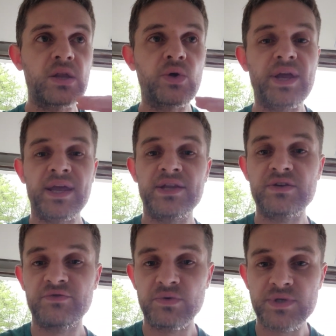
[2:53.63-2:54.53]
looking
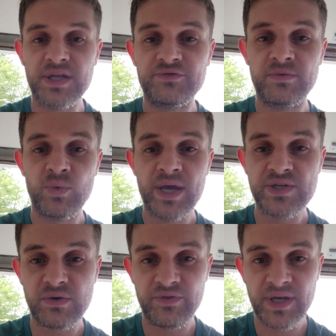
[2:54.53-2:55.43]
into those different
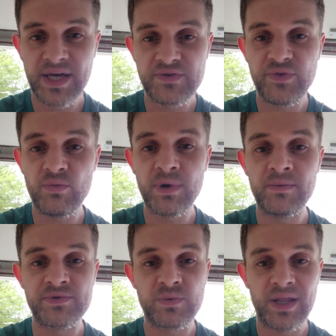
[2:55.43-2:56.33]
ways over the next few
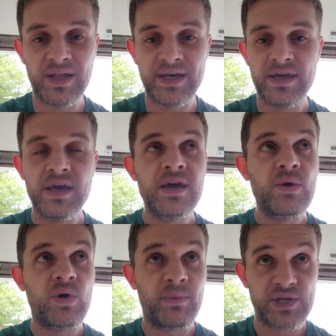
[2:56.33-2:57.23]
months while
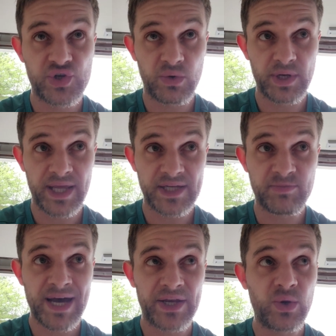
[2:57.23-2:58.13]
my shoulder gets
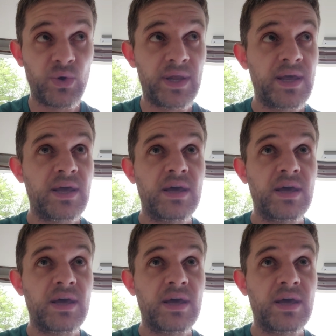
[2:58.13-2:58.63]
back to it.